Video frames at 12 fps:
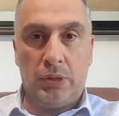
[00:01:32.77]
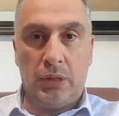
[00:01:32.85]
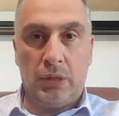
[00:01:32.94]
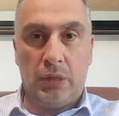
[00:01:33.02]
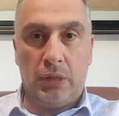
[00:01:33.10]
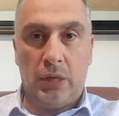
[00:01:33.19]

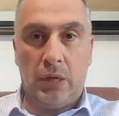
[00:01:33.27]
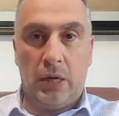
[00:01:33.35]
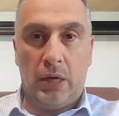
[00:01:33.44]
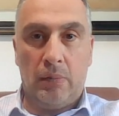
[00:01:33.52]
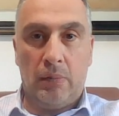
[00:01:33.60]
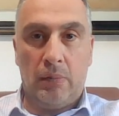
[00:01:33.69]
One was the
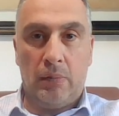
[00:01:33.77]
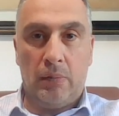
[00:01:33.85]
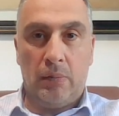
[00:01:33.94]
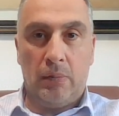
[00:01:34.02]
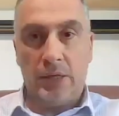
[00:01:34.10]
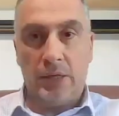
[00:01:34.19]
economy
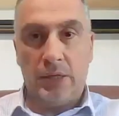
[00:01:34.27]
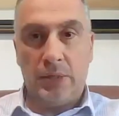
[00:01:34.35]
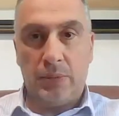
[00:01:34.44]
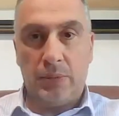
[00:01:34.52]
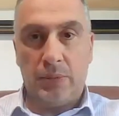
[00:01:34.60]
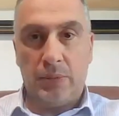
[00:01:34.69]

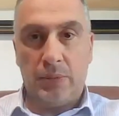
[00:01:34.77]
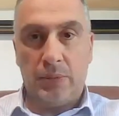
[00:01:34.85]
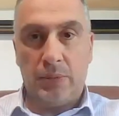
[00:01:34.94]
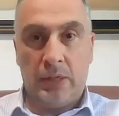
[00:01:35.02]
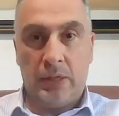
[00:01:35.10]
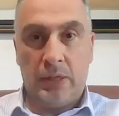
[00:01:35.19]
and another
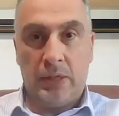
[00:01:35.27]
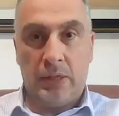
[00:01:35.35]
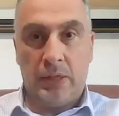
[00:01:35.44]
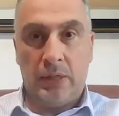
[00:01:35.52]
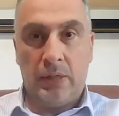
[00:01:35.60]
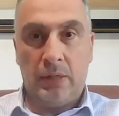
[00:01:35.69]
was the
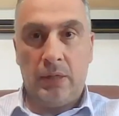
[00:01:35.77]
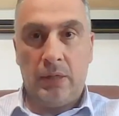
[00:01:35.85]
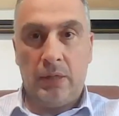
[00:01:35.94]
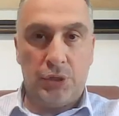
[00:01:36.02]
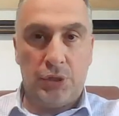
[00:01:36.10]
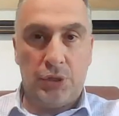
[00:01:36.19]
security.
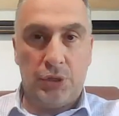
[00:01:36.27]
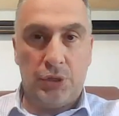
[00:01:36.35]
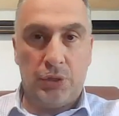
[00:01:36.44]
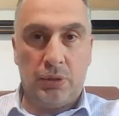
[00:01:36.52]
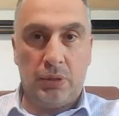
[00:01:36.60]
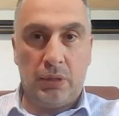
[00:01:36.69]

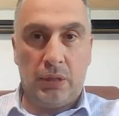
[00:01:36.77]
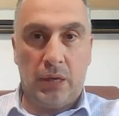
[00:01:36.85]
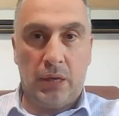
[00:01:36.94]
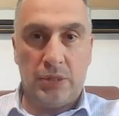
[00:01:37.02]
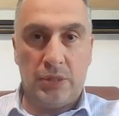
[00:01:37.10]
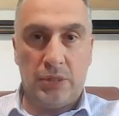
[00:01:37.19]
Probably we'll
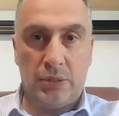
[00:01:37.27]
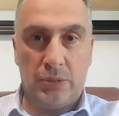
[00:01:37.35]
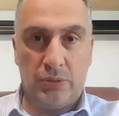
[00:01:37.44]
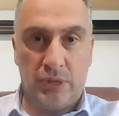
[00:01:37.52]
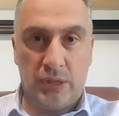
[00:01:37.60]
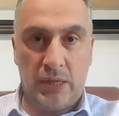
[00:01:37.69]
touch on the
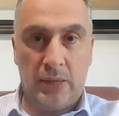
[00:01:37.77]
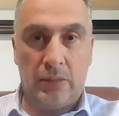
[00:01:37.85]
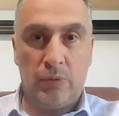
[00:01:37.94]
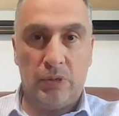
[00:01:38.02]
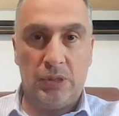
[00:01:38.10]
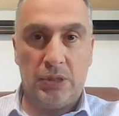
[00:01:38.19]
economy
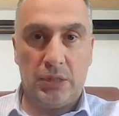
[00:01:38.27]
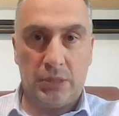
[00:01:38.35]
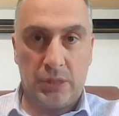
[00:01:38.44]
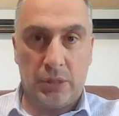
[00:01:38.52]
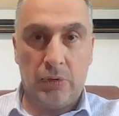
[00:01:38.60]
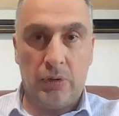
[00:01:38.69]
since you
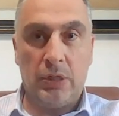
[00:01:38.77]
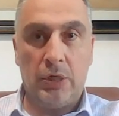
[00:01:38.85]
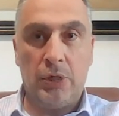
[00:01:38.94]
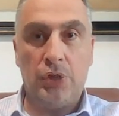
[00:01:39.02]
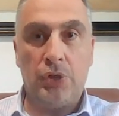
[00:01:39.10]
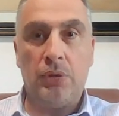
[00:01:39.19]
started with the
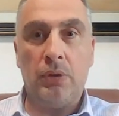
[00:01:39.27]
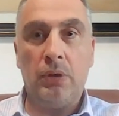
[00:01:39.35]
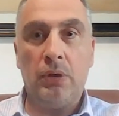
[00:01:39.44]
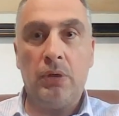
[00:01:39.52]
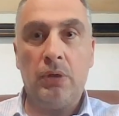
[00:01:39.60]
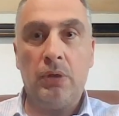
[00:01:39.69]
security
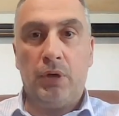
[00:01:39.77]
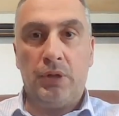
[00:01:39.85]
issue.